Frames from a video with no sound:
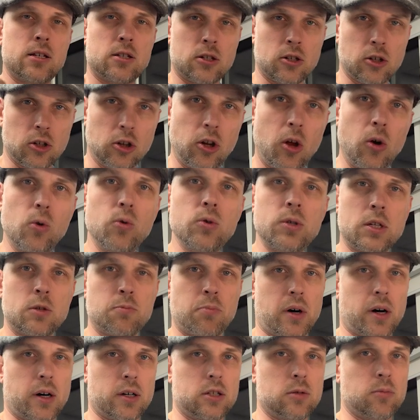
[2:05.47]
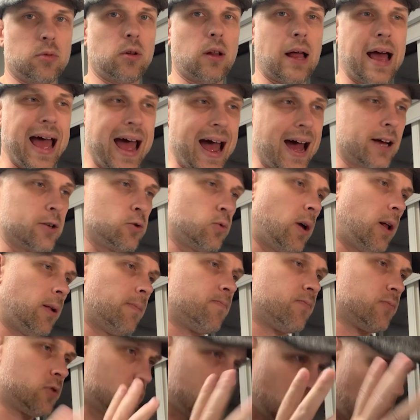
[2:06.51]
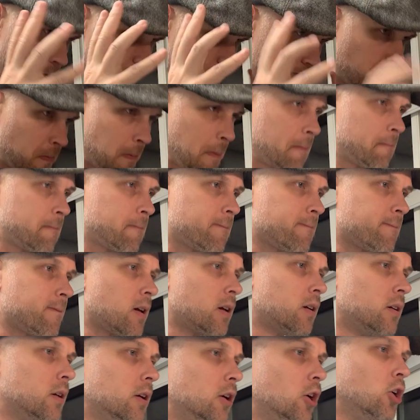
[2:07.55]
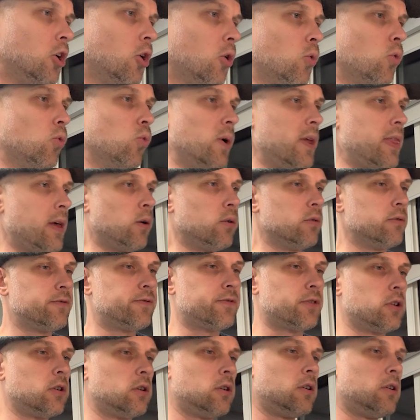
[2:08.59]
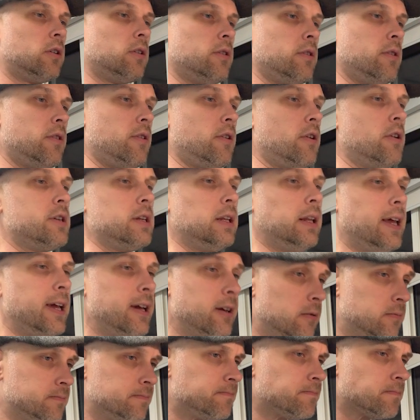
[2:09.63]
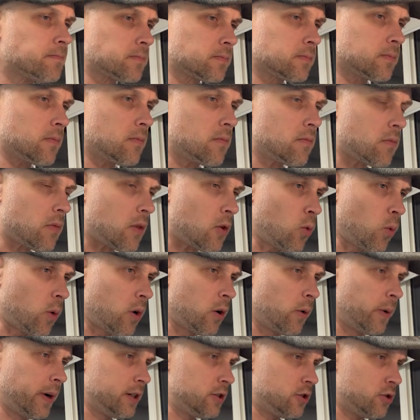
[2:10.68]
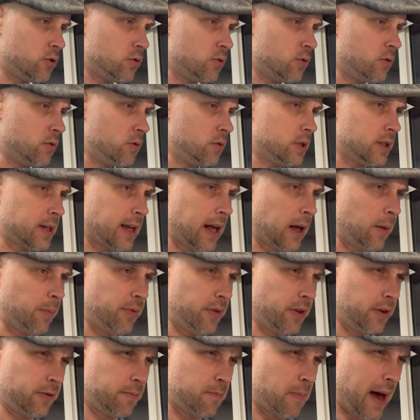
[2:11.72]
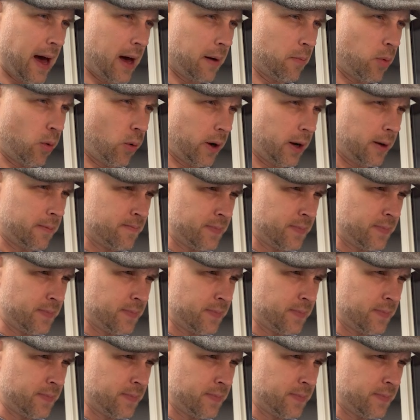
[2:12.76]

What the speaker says: and lows as possible as well. So without further delay, we're going to scalp this bad boy.